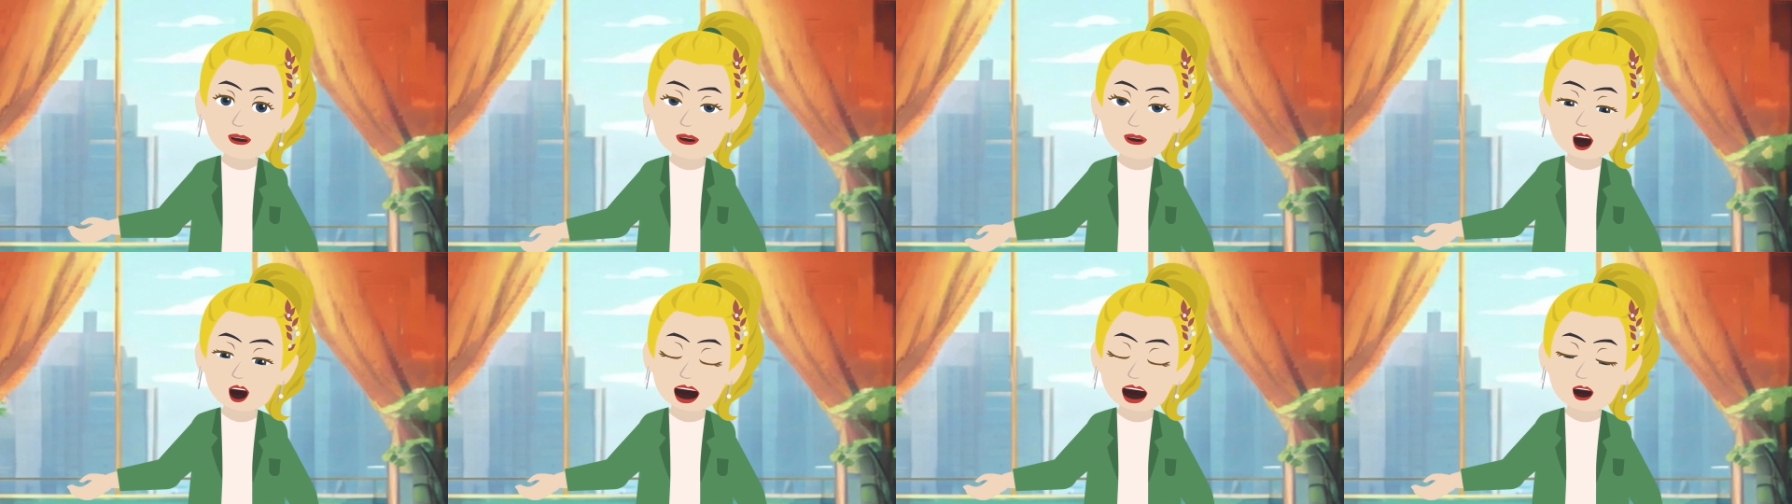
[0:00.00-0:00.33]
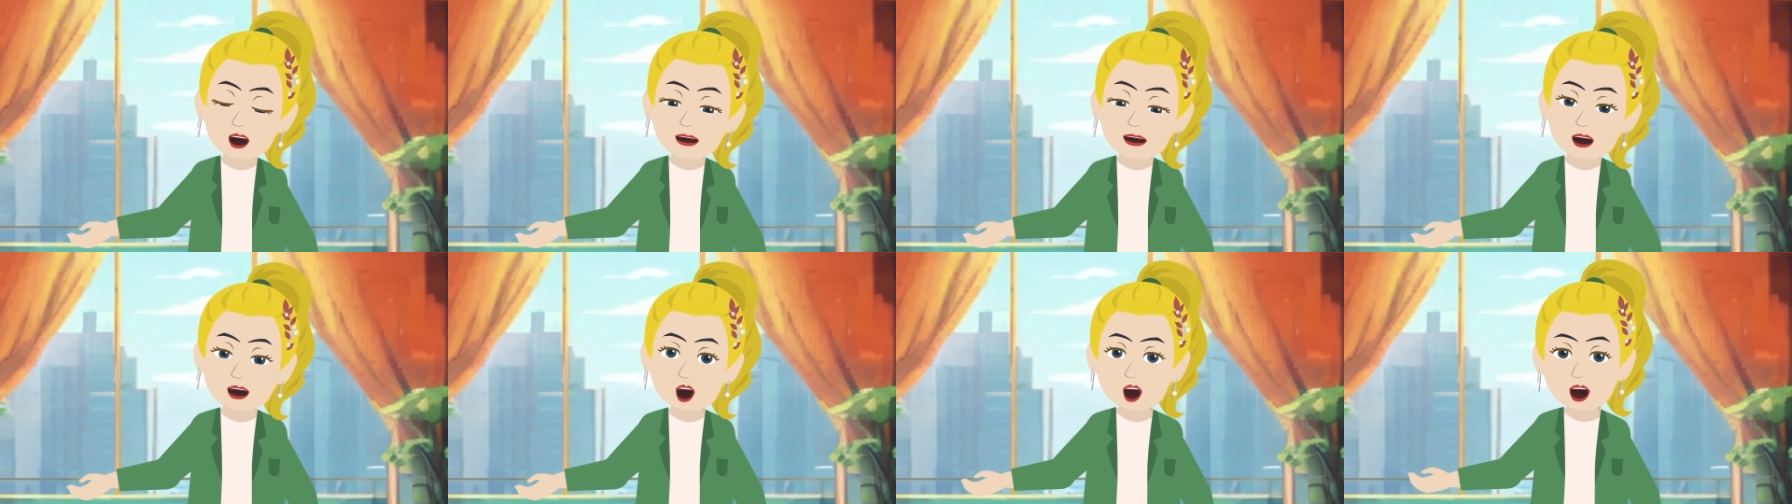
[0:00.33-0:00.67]
Art
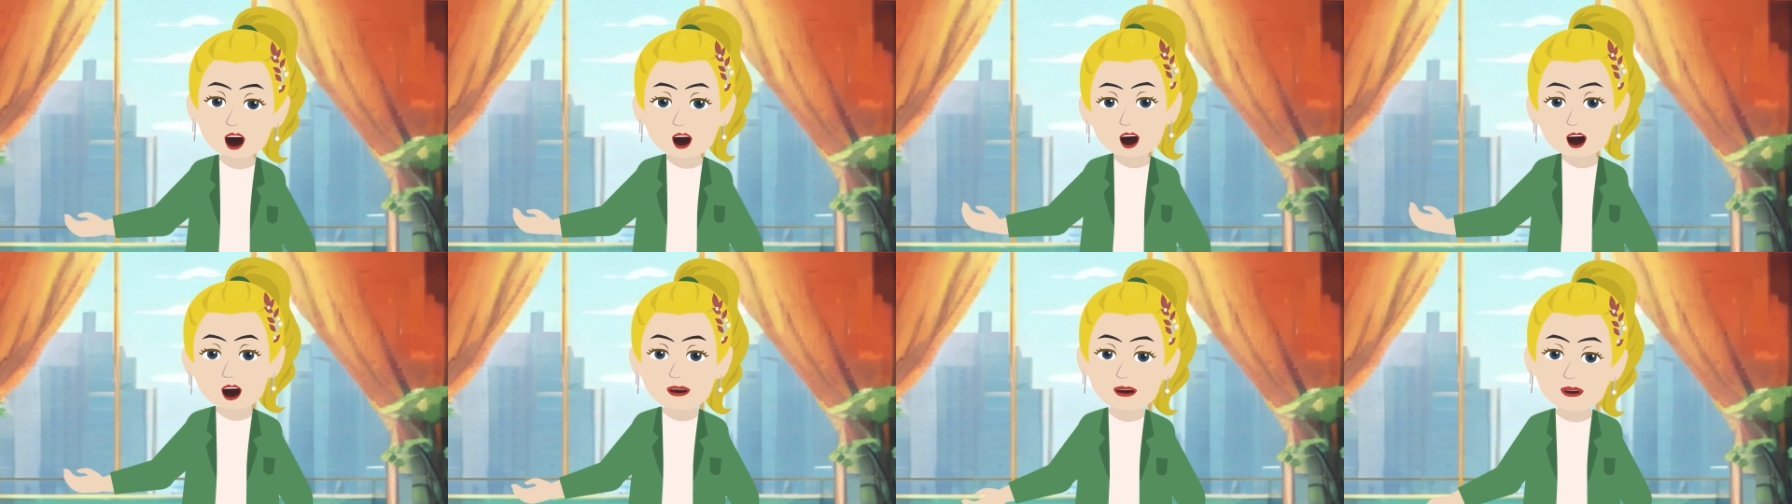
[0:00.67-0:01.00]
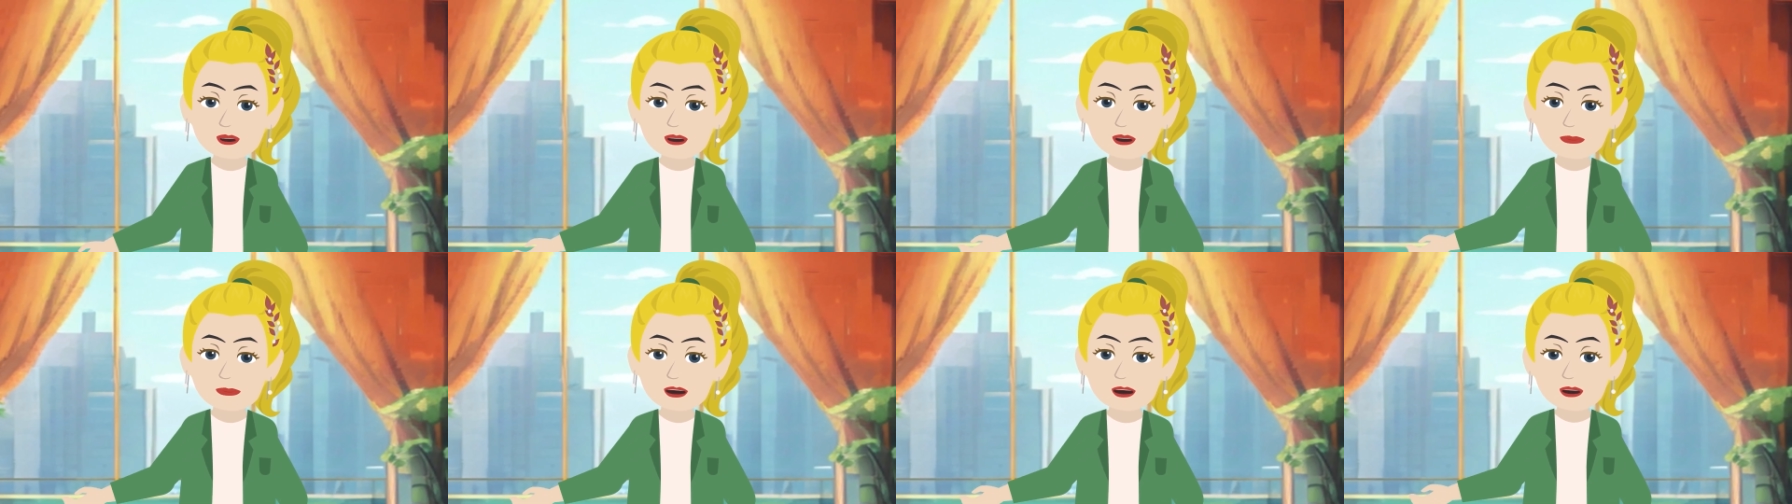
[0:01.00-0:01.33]
of allowing,
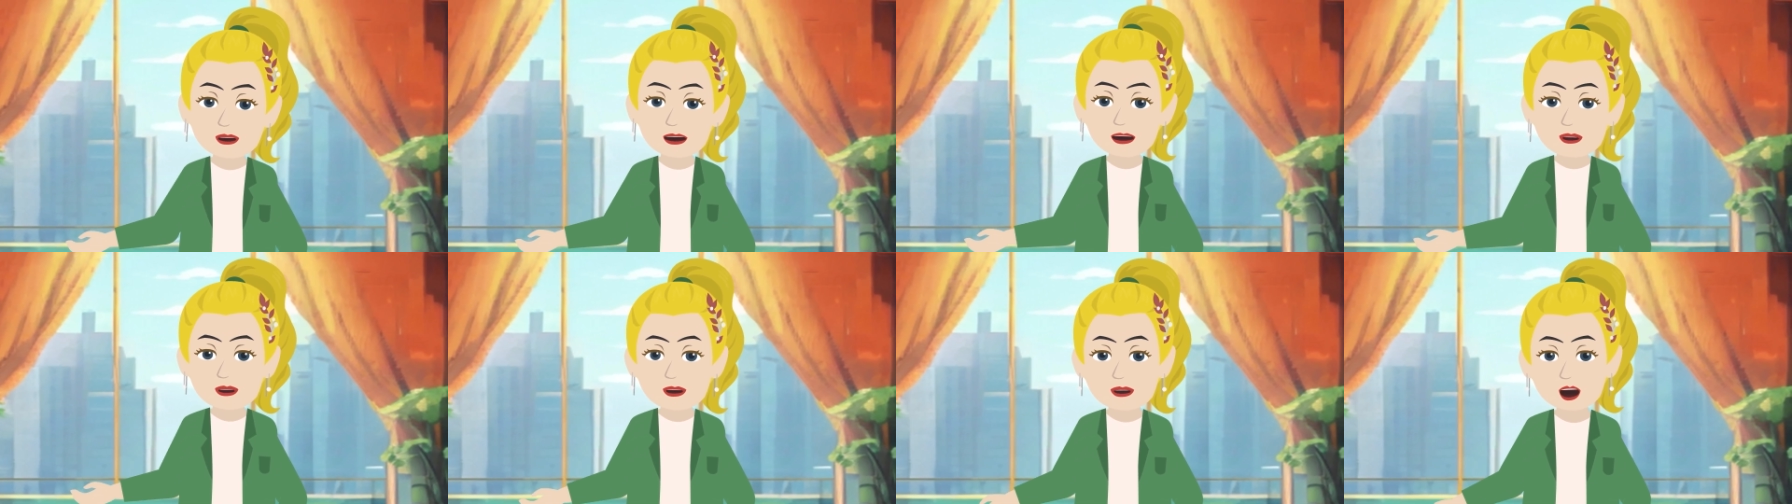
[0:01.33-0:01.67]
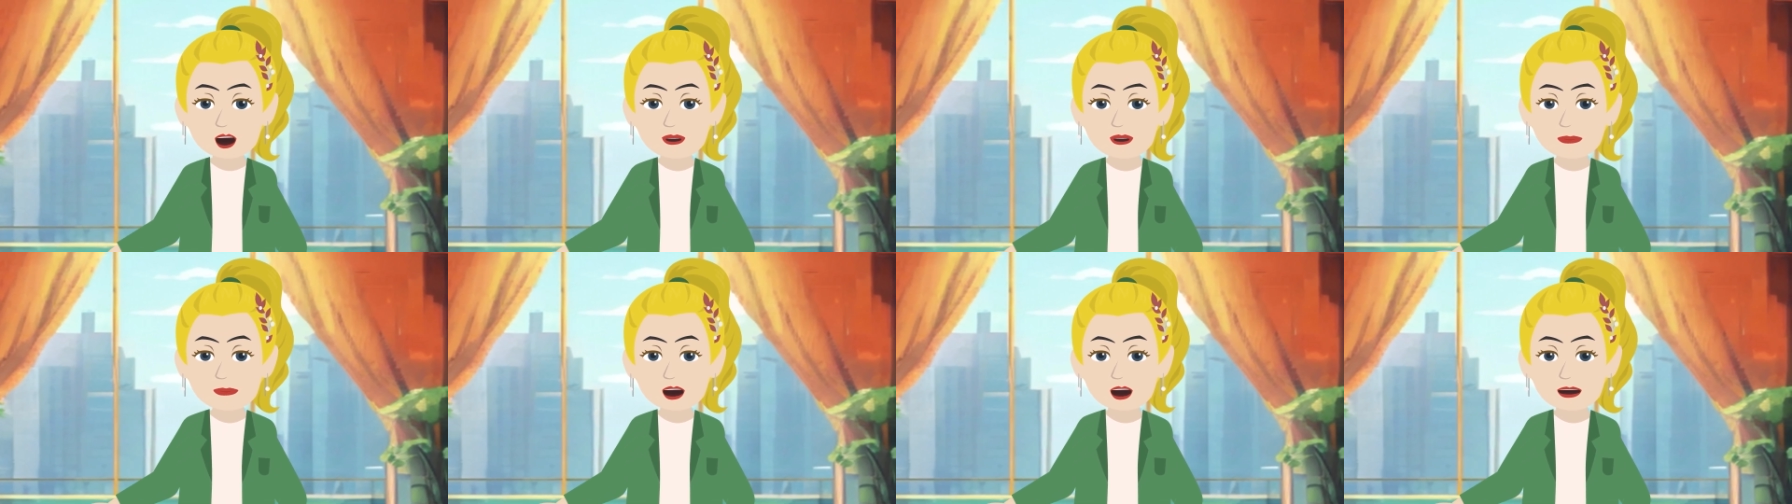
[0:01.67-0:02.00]

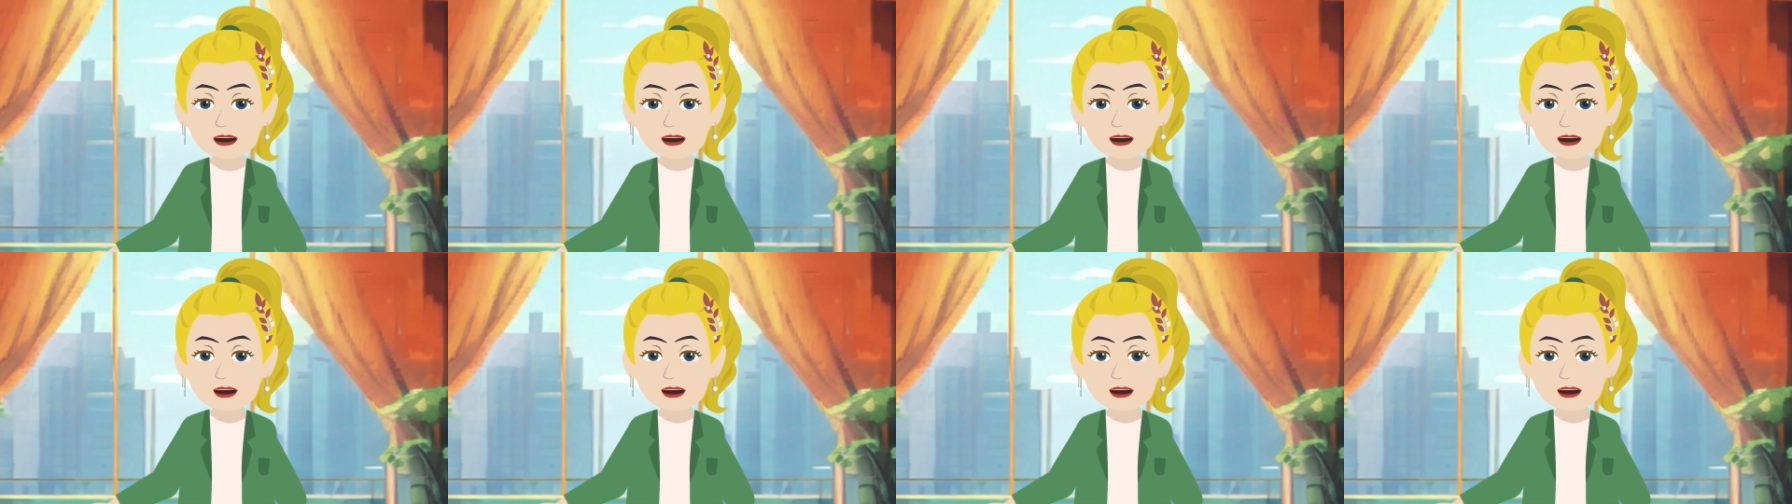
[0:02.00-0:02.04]
that's where